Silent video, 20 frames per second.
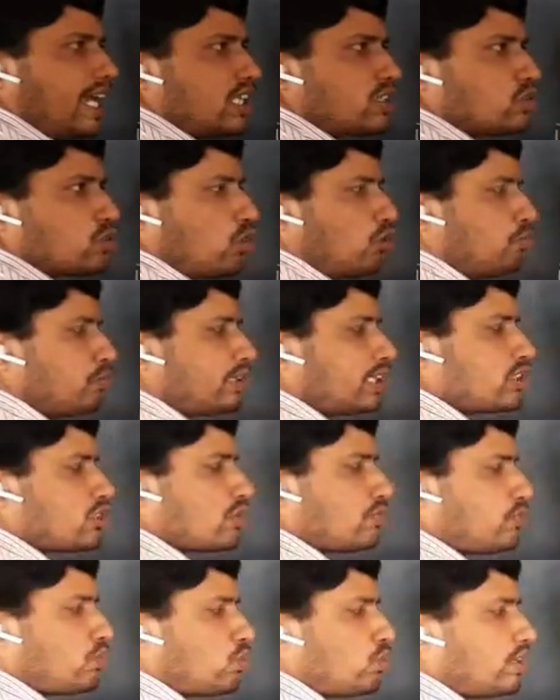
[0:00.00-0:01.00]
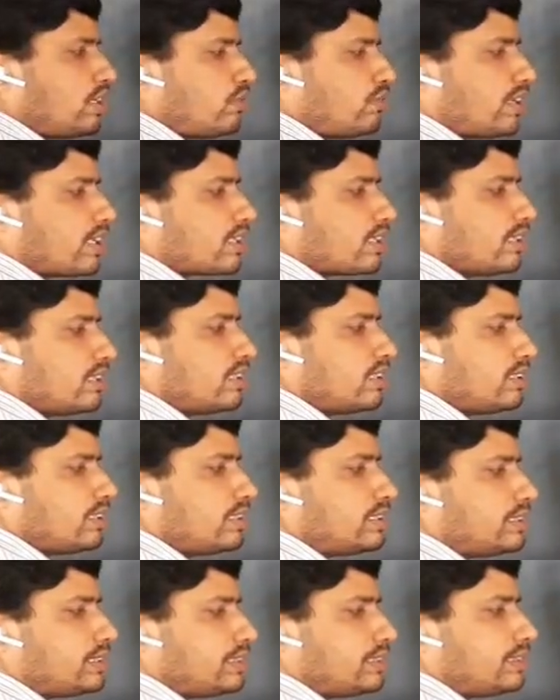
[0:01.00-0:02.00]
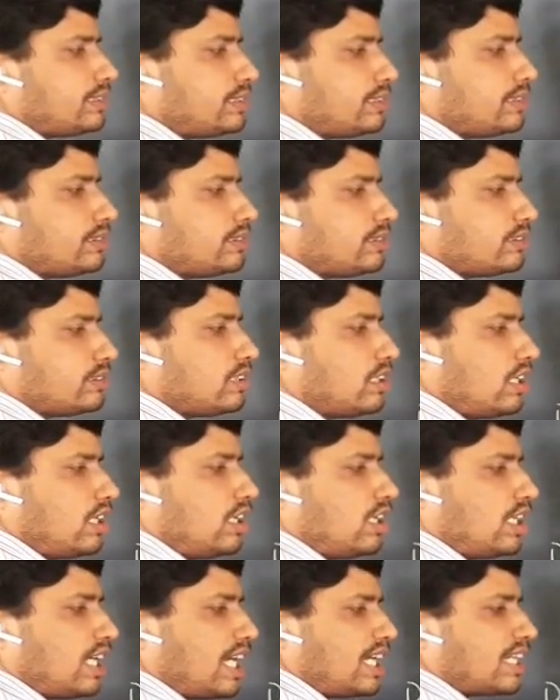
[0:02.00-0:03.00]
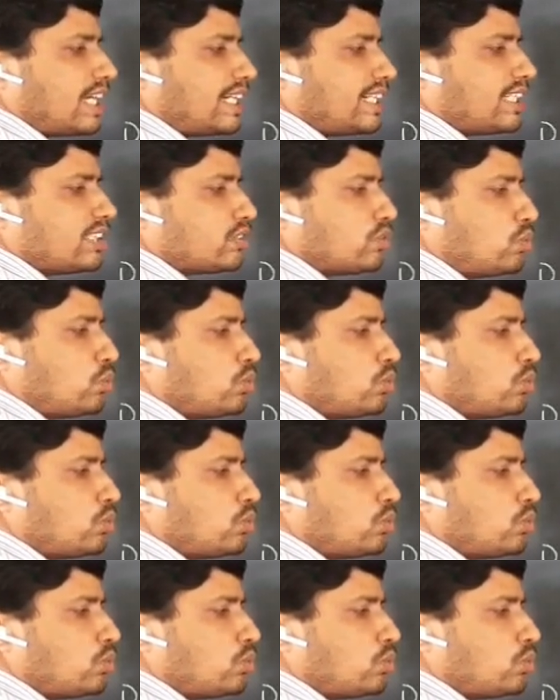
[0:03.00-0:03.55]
x component of OA vector, I write as